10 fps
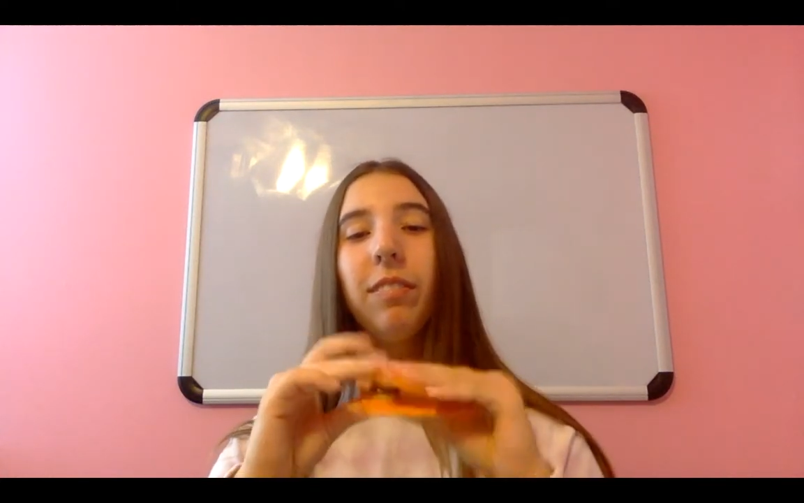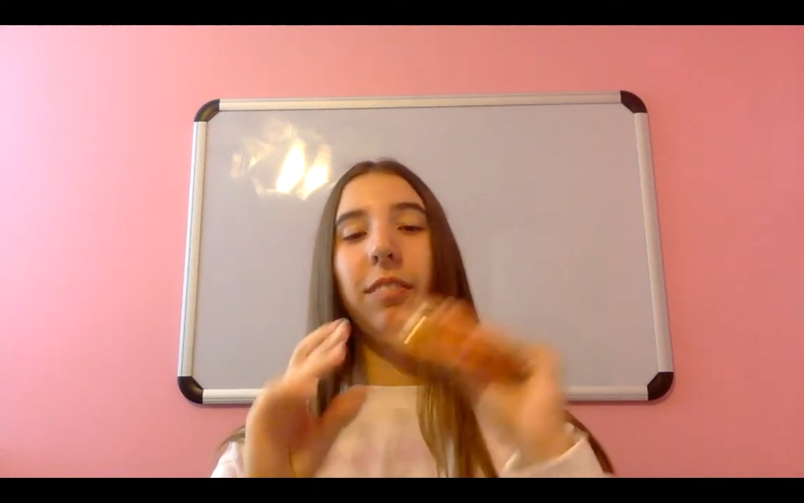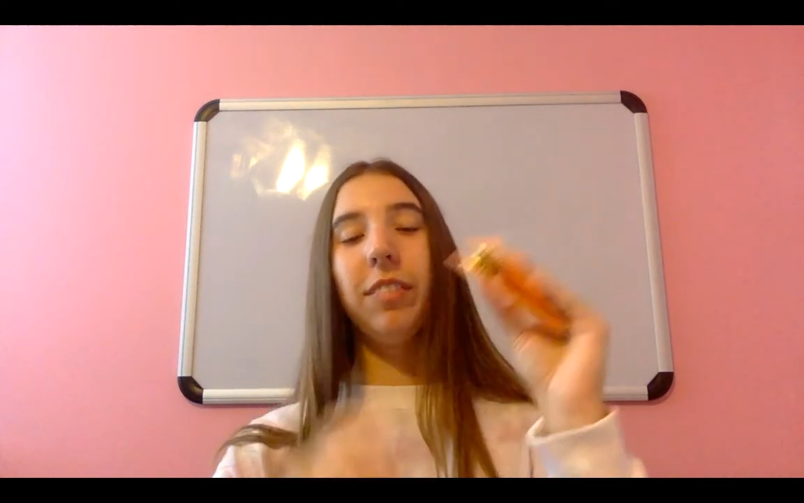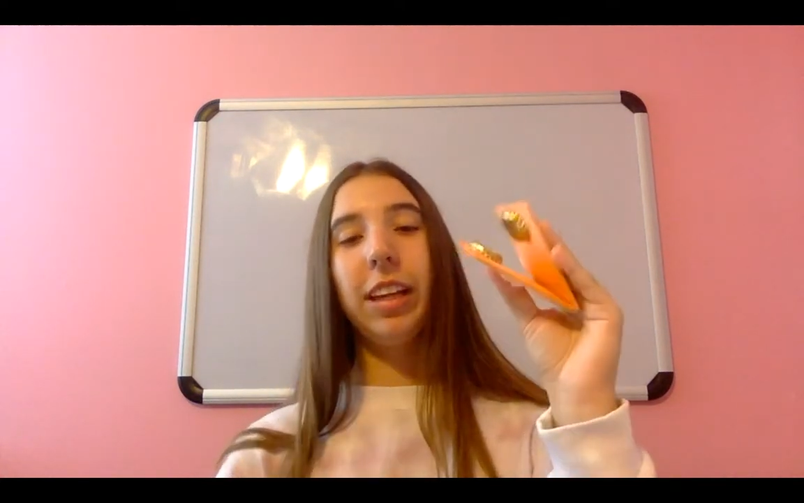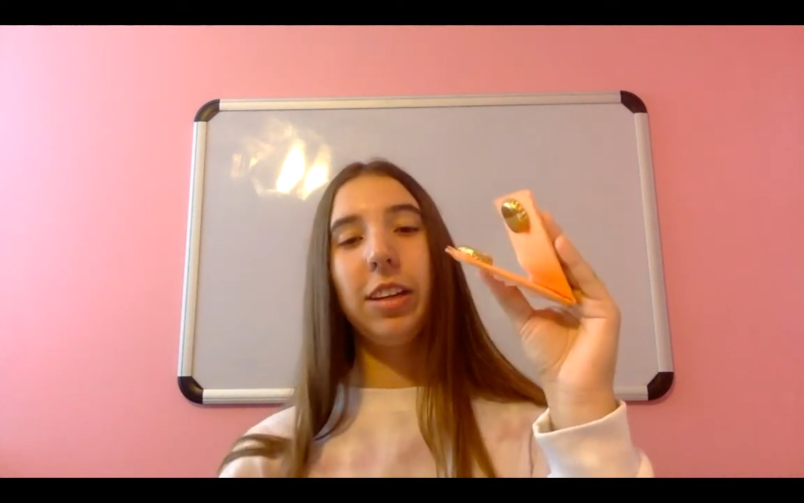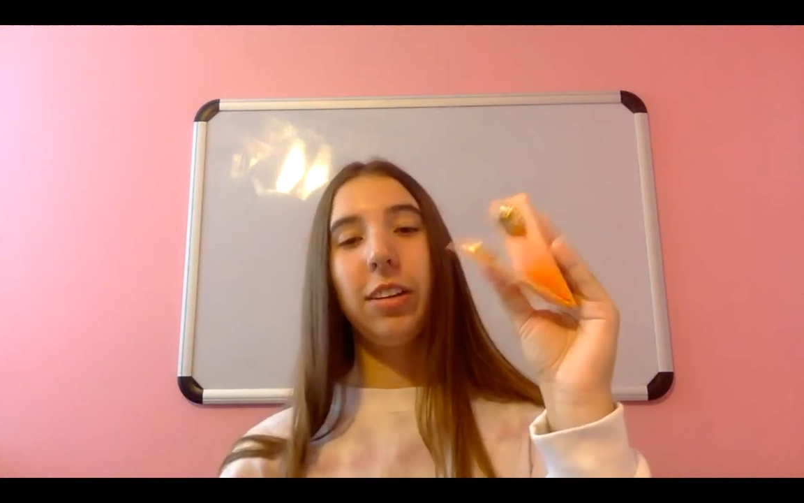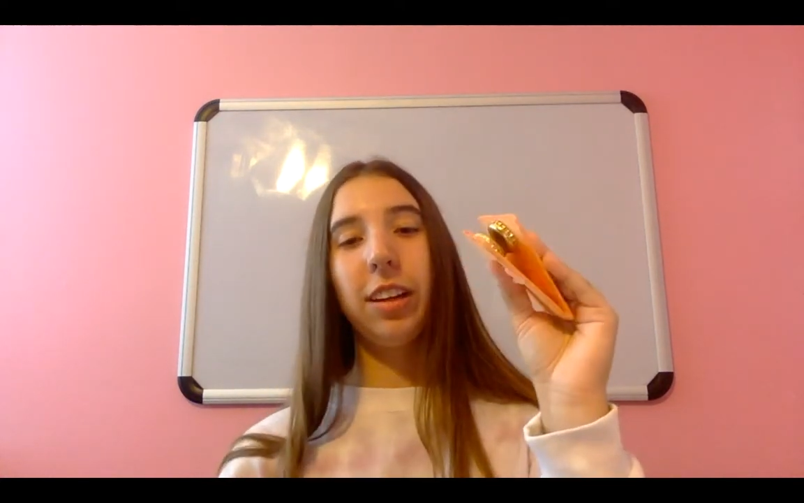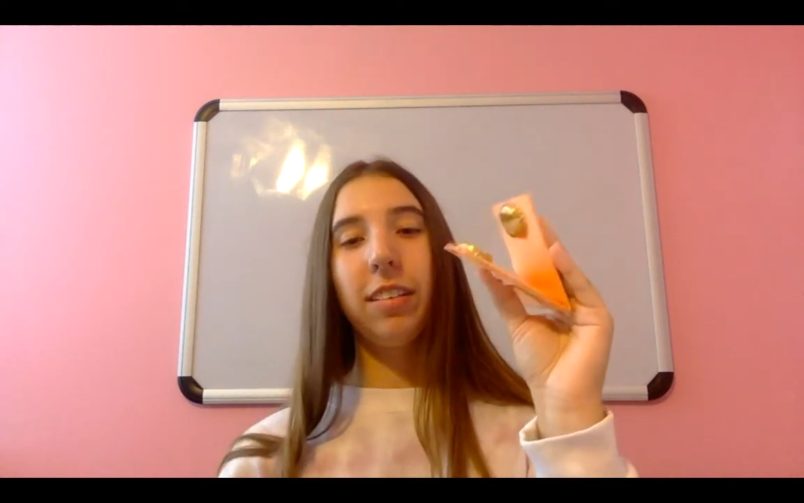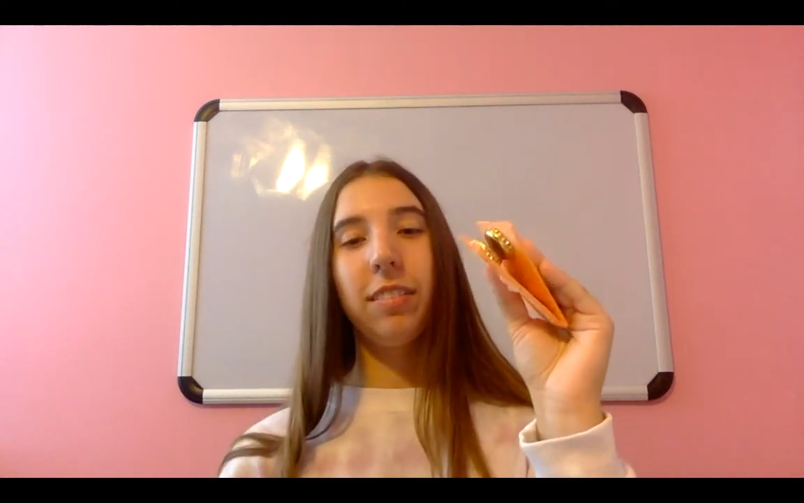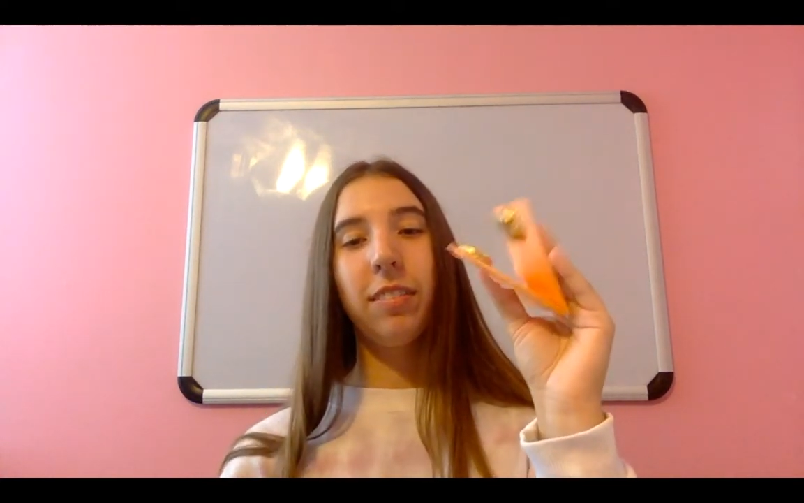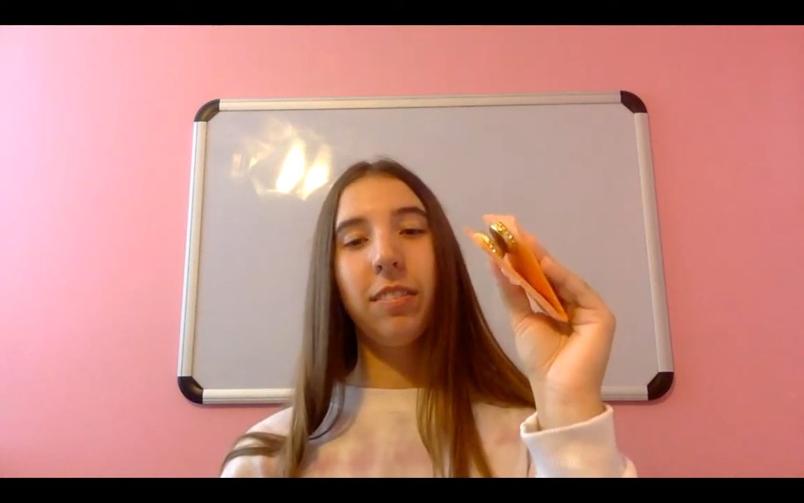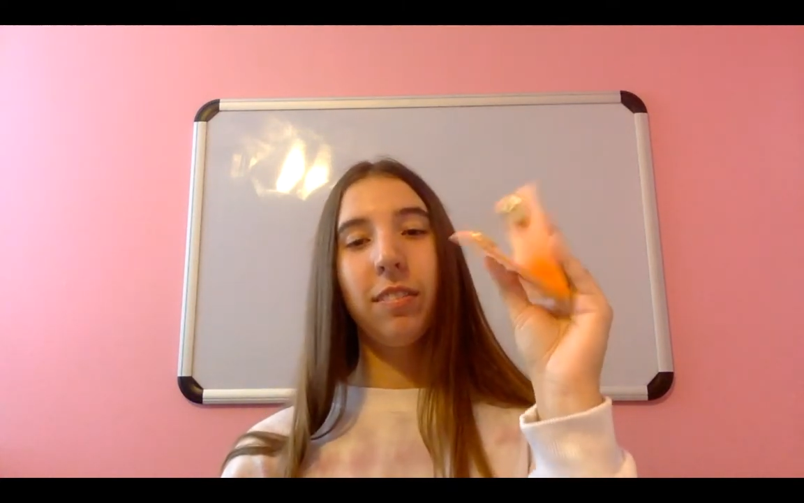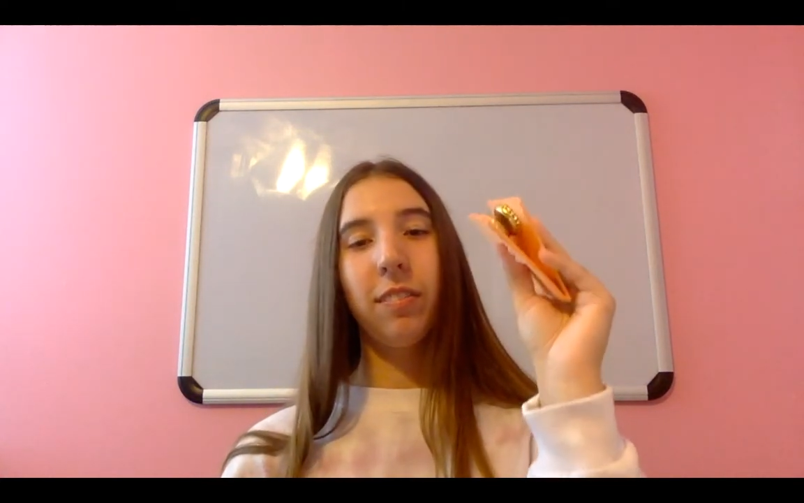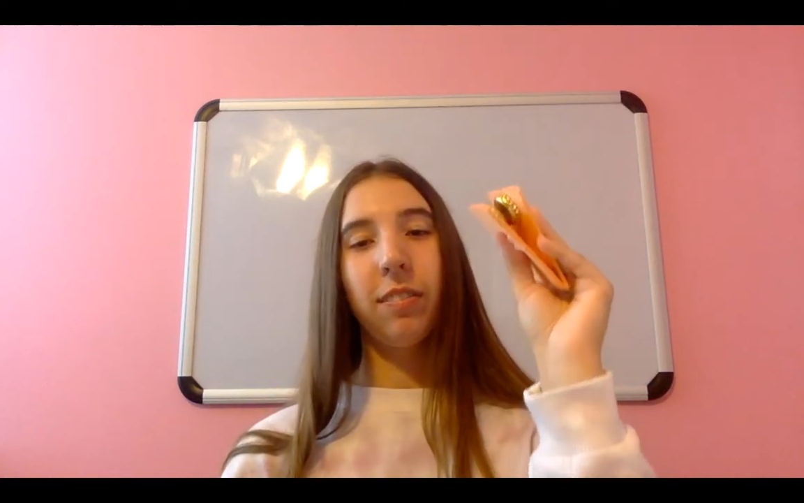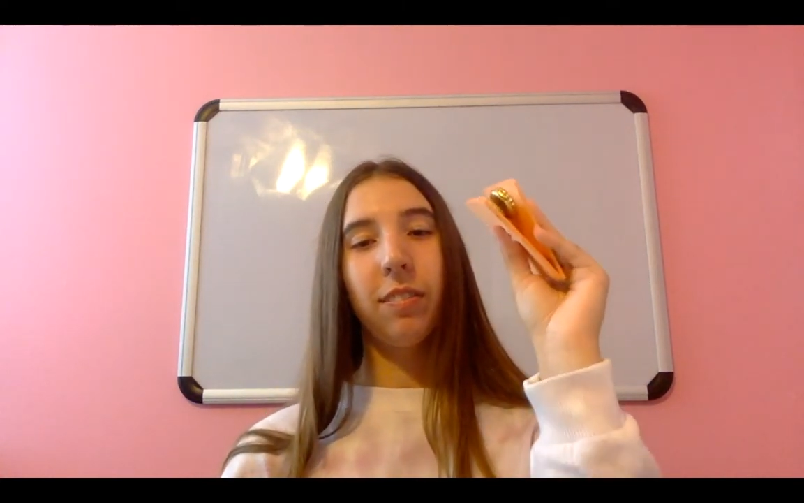And then you can
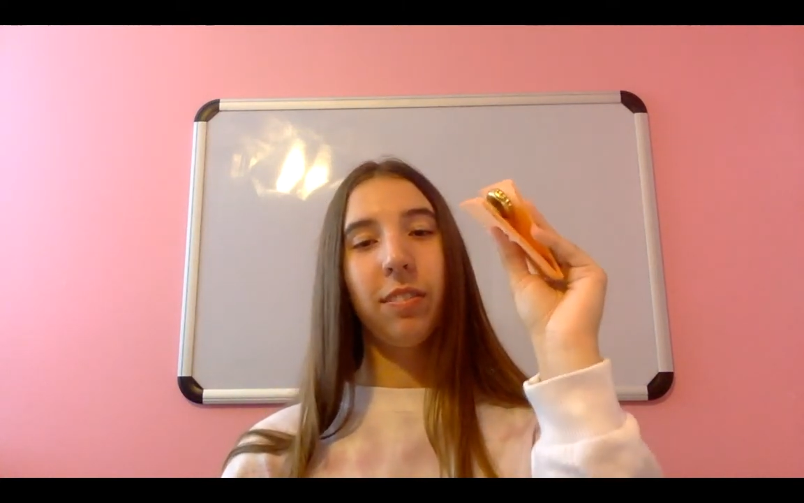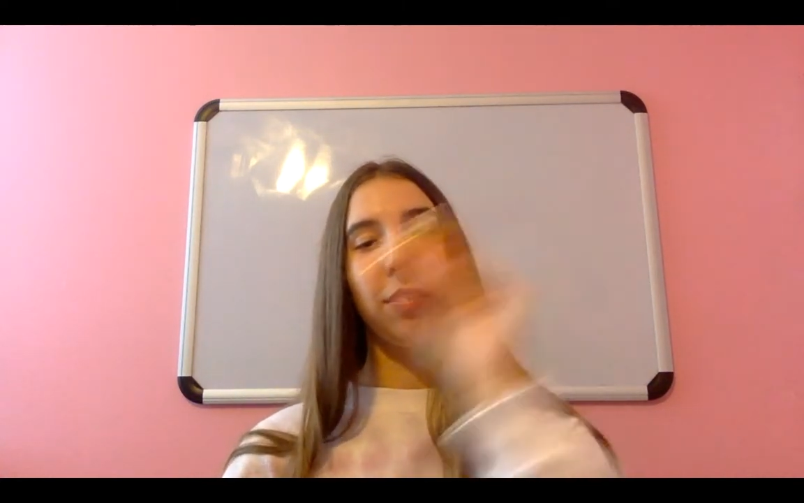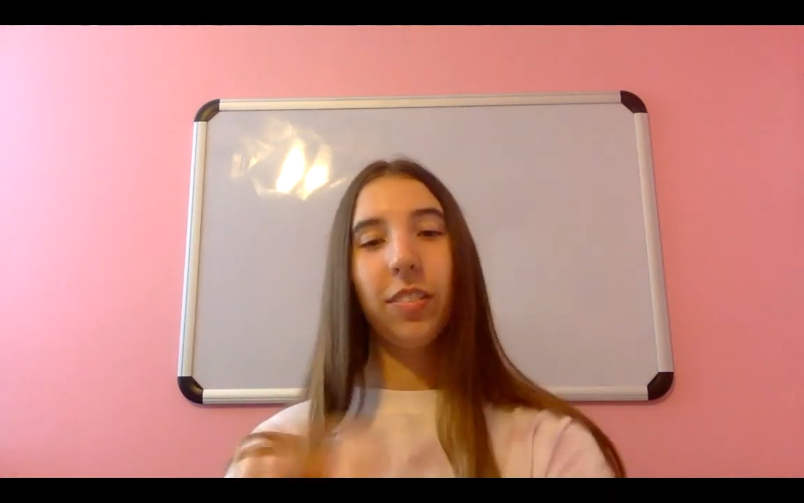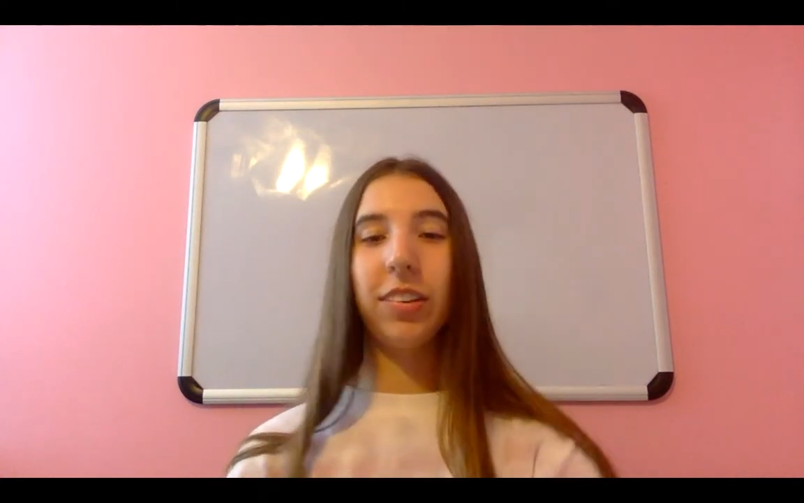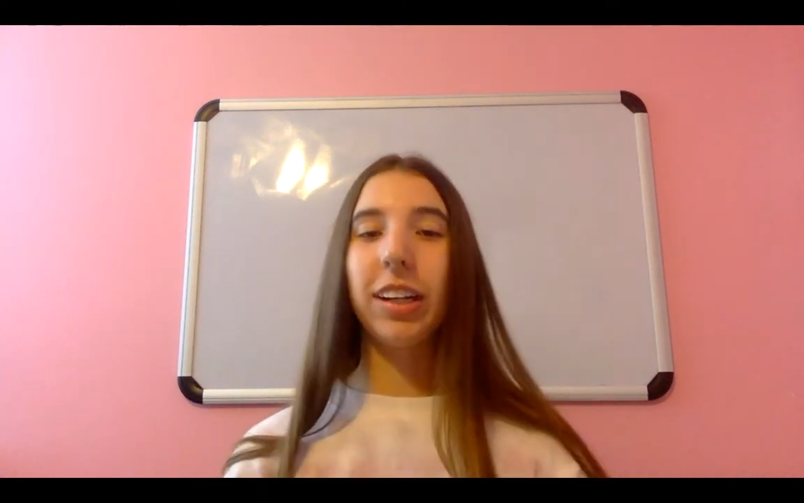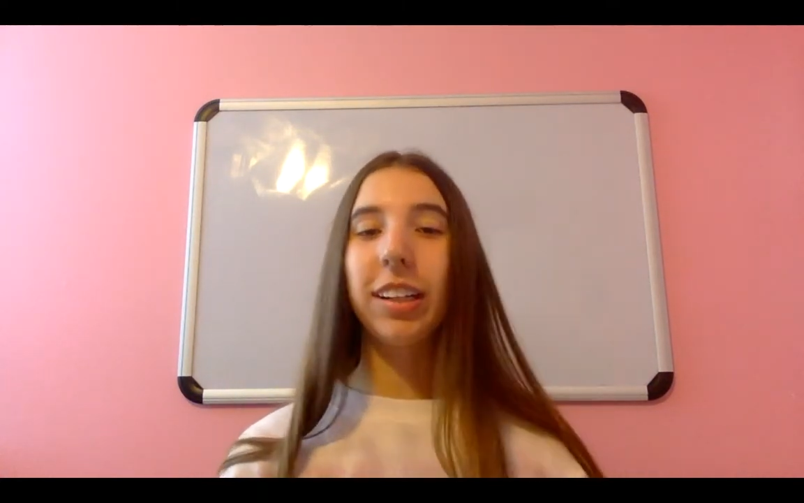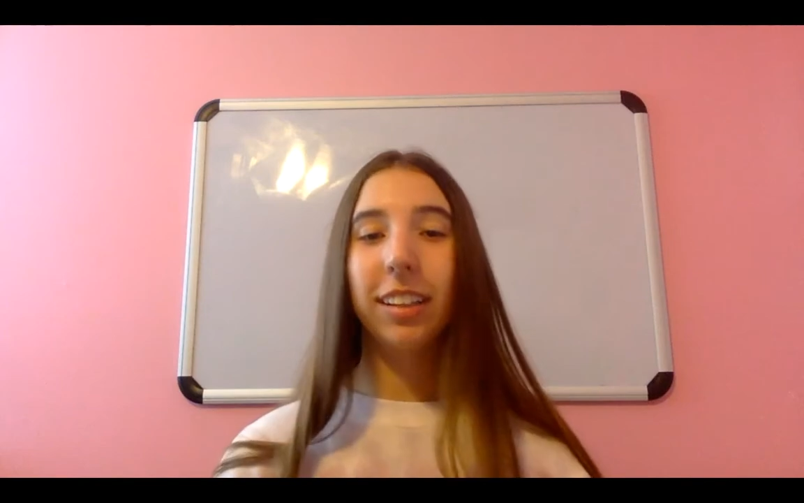start